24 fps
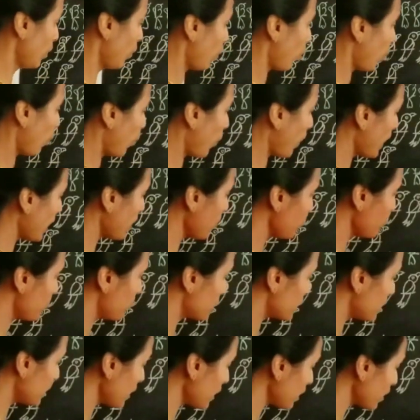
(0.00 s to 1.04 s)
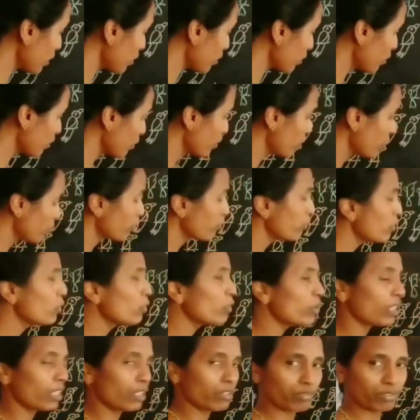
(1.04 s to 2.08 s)
one bird flew
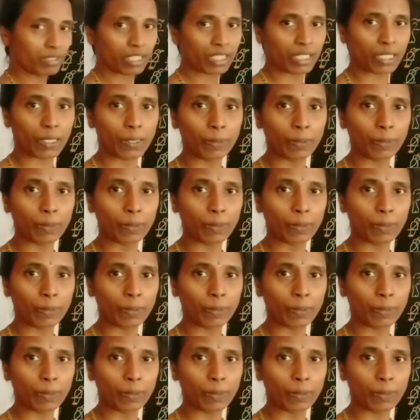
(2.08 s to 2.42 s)
away.